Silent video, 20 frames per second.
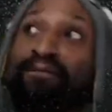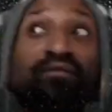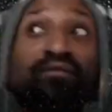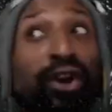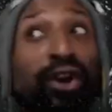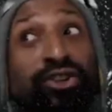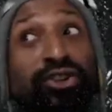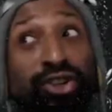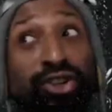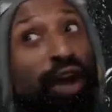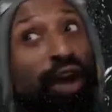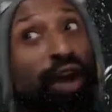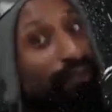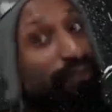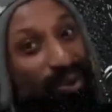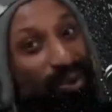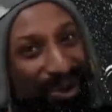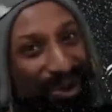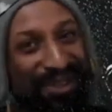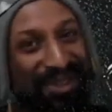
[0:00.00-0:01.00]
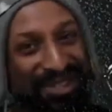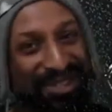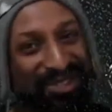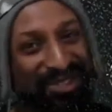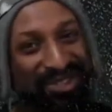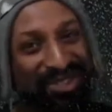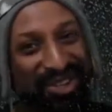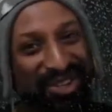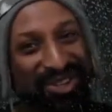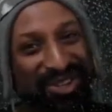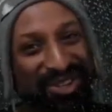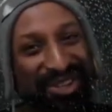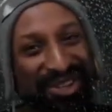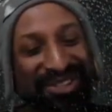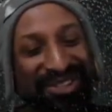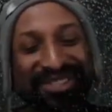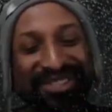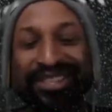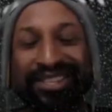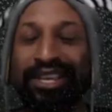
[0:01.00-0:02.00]
first off the word is
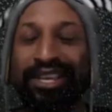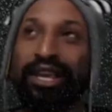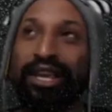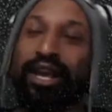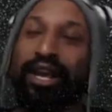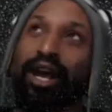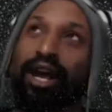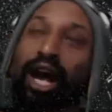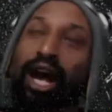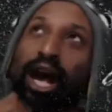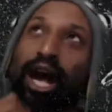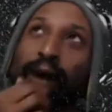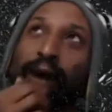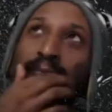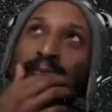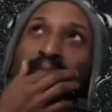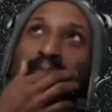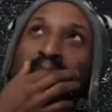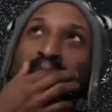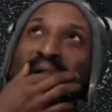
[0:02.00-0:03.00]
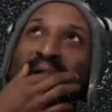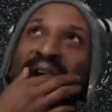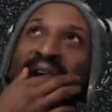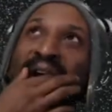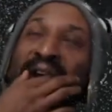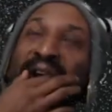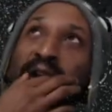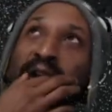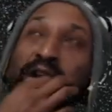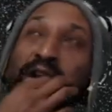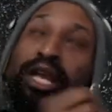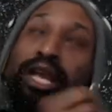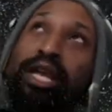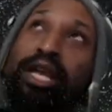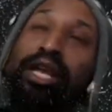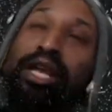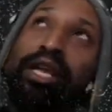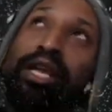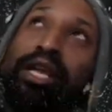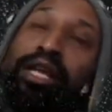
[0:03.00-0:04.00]
ingenious. Um, but
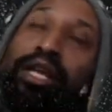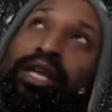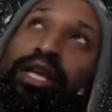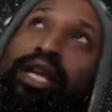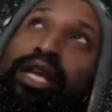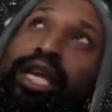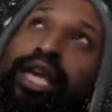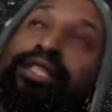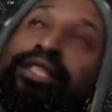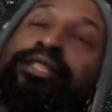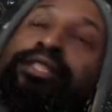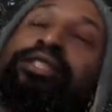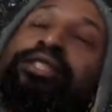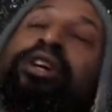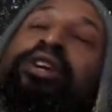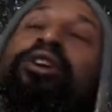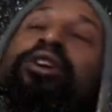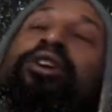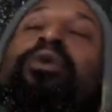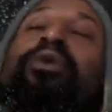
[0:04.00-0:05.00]
it's so